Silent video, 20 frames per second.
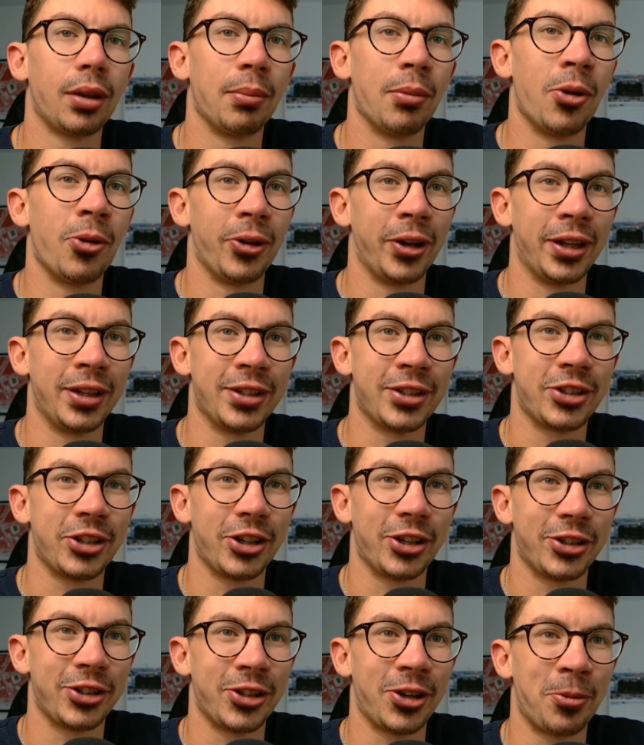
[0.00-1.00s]
Morning,
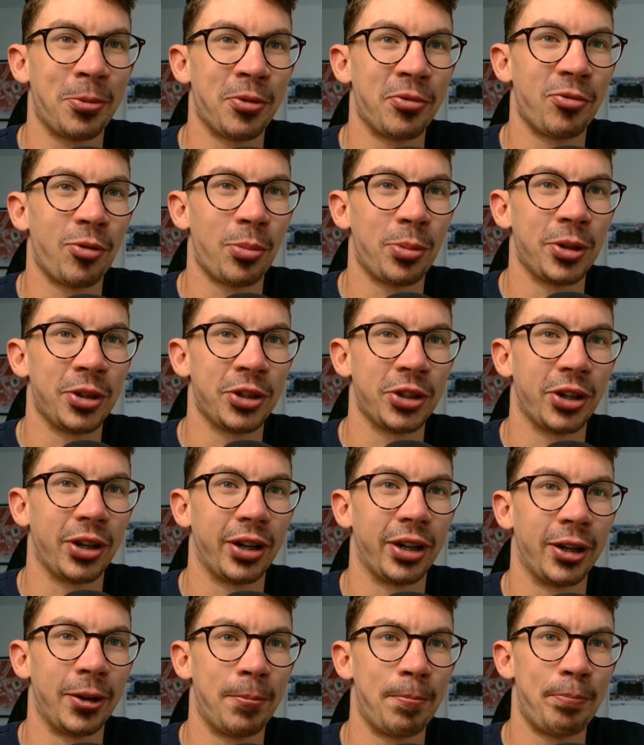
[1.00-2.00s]
Sir Tom of
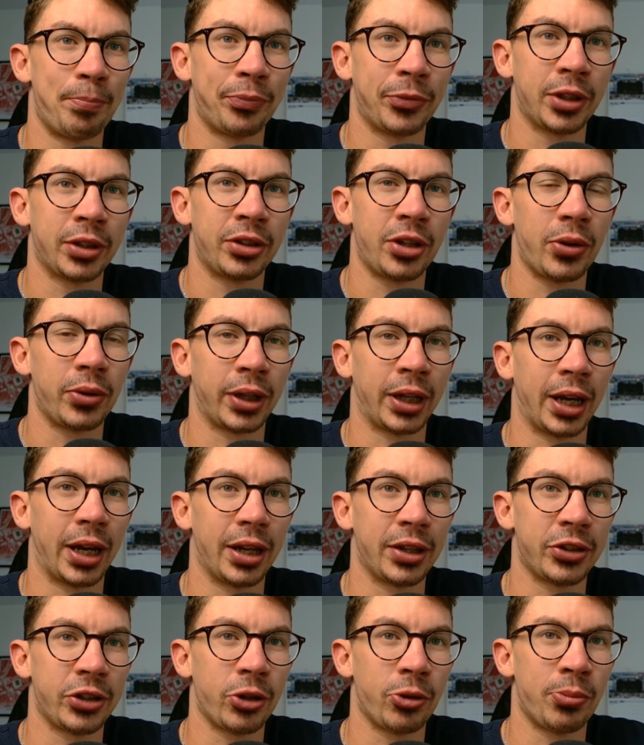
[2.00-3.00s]
Robinshire. Don't care.
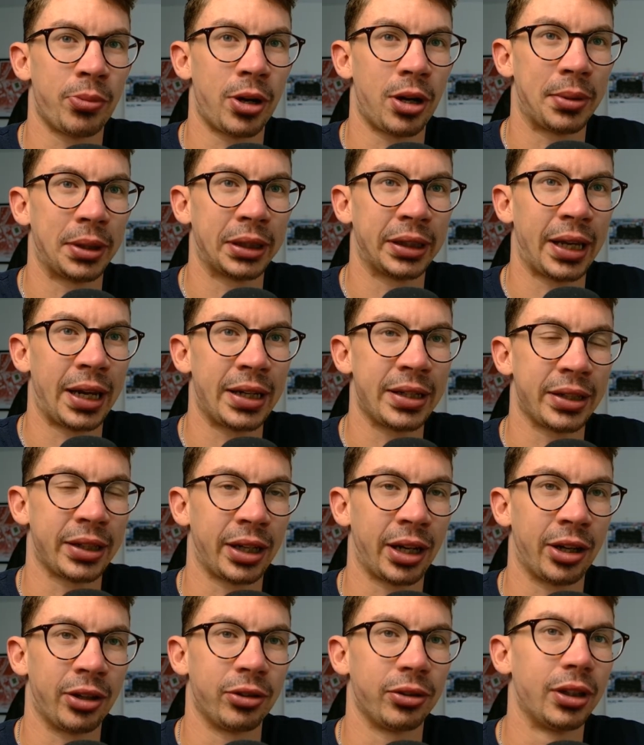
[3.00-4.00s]
Sold Palmer days
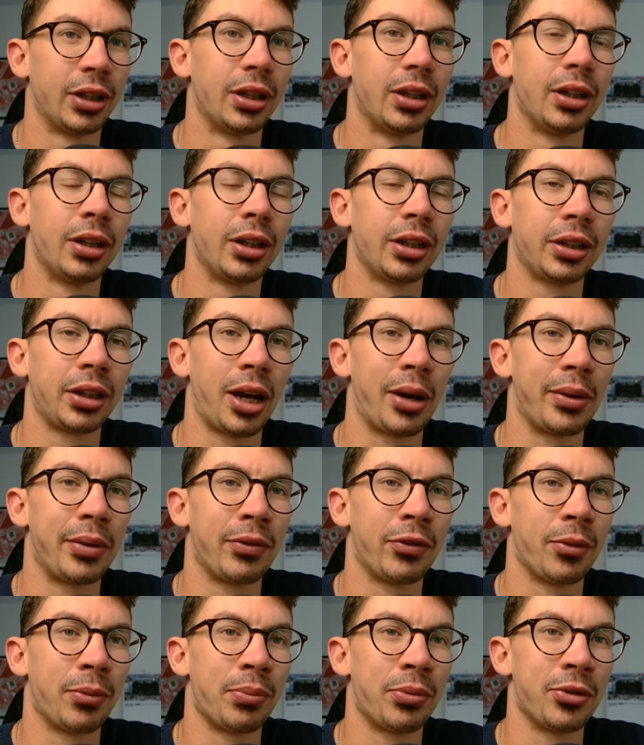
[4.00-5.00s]
ago. Going
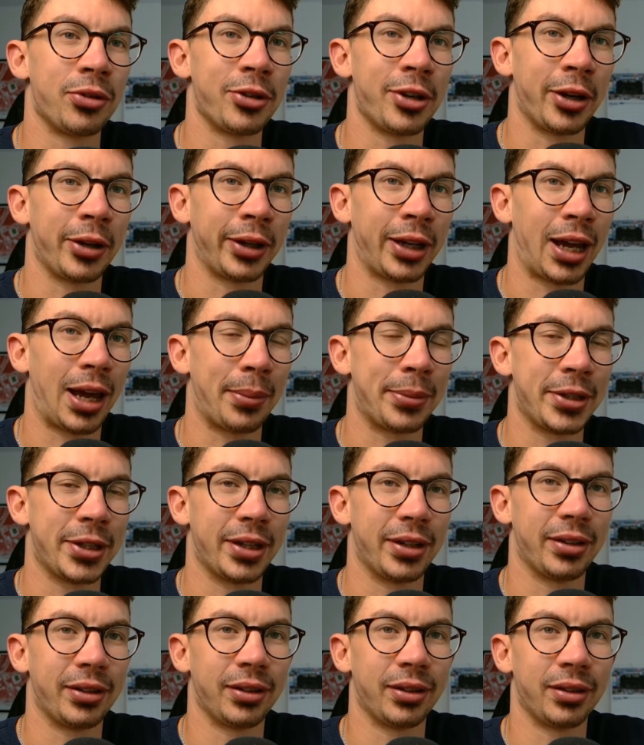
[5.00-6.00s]
for Bruno
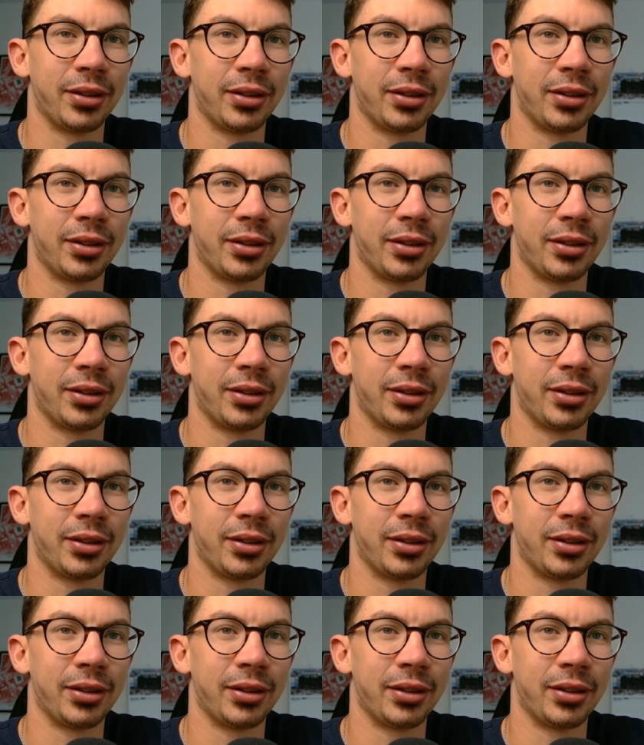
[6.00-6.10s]
captain.